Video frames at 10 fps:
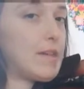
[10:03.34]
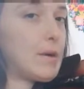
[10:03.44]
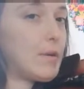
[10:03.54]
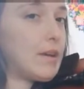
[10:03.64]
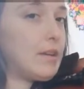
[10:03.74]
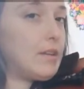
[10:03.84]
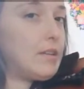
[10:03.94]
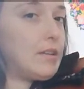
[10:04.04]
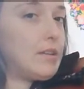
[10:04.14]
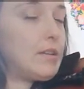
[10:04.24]
that way.
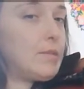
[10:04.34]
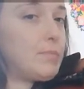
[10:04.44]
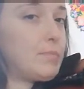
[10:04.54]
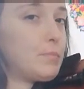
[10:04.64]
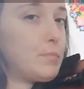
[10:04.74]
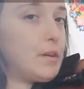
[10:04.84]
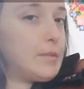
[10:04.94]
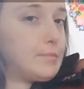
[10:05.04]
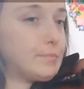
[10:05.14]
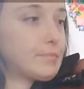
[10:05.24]

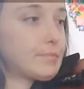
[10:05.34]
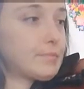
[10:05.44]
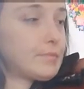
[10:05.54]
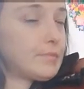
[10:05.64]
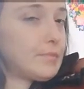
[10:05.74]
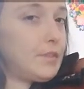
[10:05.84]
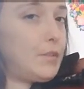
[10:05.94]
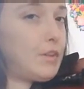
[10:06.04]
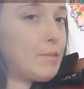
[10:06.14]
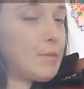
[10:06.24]
But if you
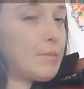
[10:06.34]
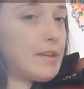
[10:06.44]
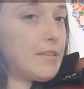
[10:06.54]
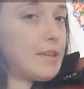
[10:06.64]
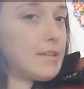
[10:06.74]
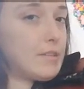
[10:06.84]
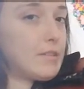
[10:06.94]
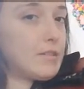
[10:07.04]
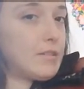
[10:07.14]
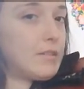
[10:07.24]
come up like
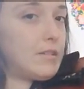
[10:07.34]
this,